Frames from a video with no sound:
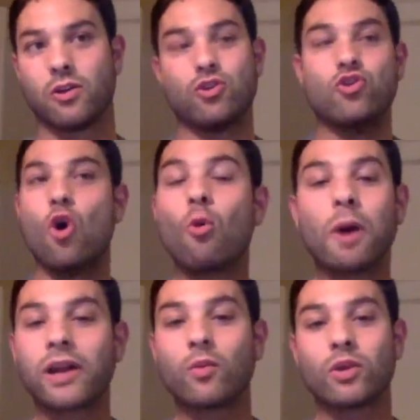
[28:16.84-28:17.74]

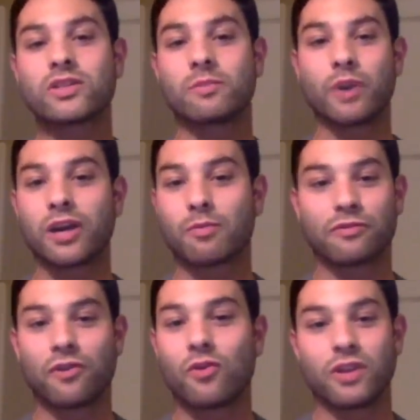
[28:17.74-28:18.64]
Nobody wants to pick up a
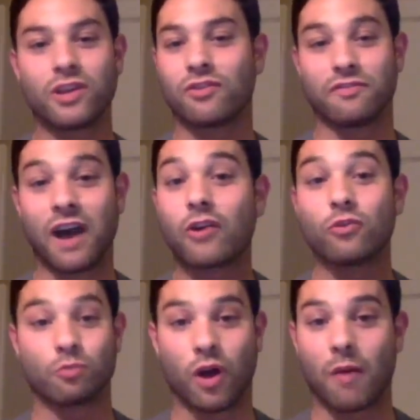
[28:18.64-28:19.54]
phone and hear a value
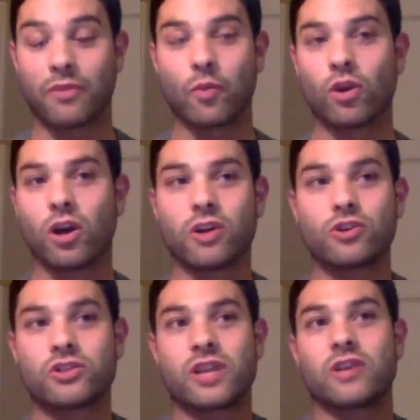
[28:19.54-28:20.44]
prop. They want to
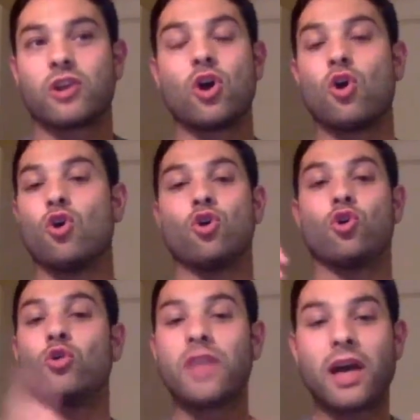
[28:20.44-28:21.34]
understand,
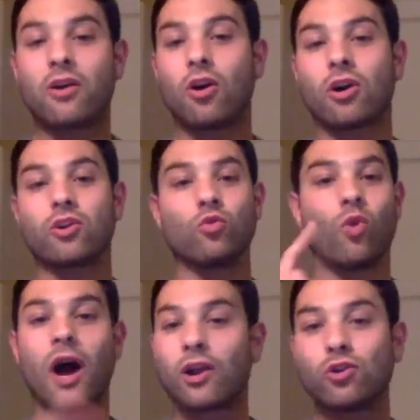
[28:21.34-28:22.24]
who the hell are you?
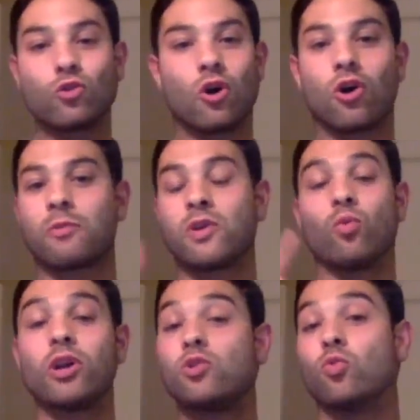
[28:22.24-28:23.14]
Why are you calling me? And
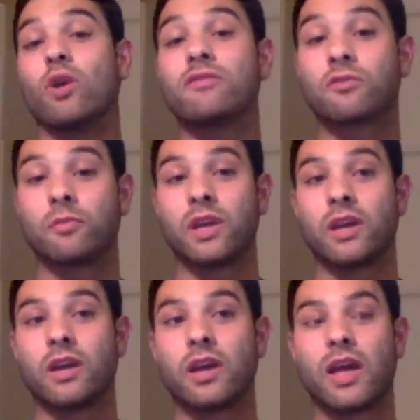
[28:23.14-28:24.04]
what do you want from
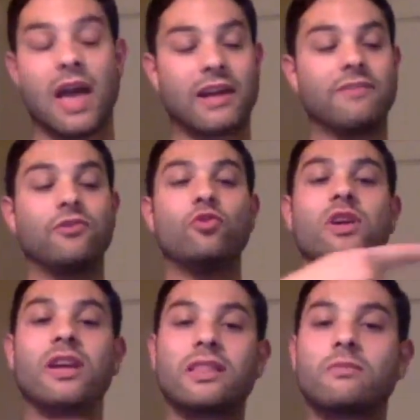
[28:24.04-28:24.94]
me? And if you
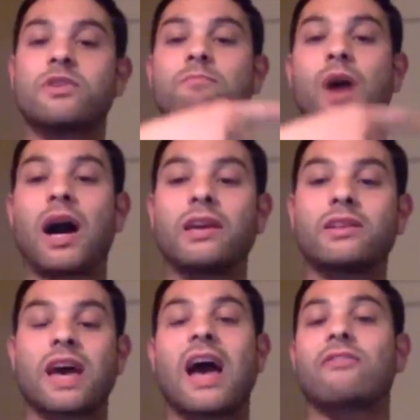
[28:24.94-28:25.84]
can get them to buy
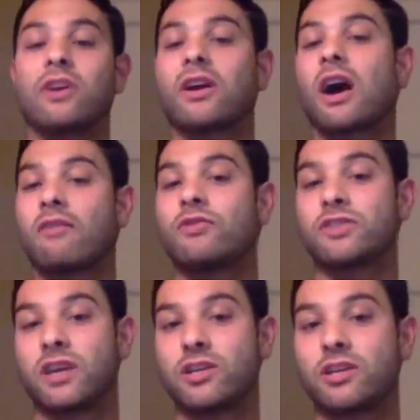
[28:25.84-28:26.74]
into having a
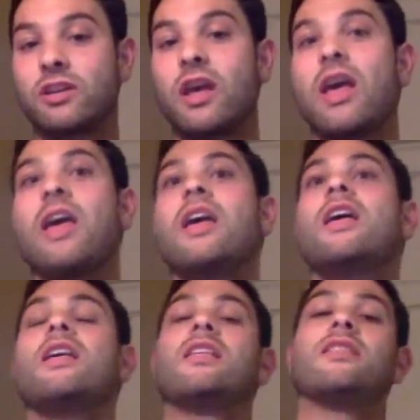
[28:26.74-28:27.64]
conversation,
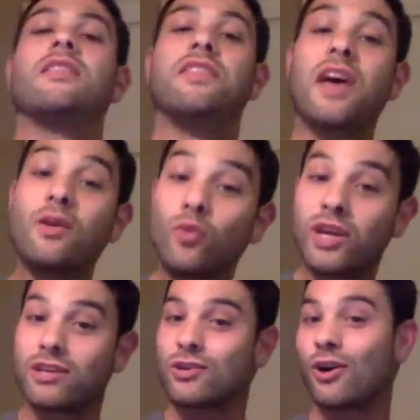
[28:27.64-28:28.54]
then we
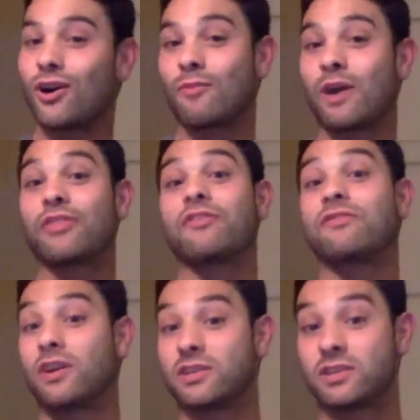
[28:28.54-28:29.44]
can talk about the
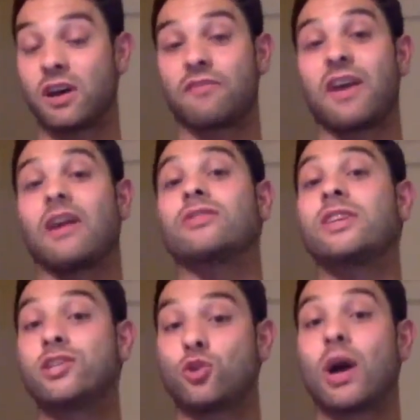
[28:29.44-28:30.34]
fun stuff, and I'll
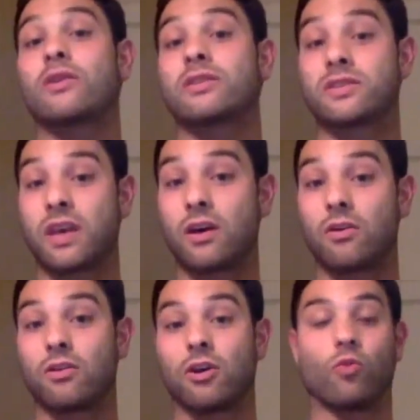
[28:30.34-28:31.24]
teach you how to
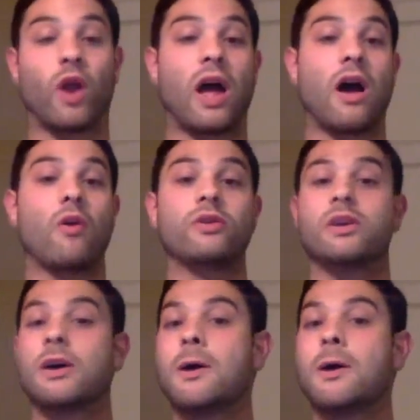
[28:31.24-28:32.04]
sell around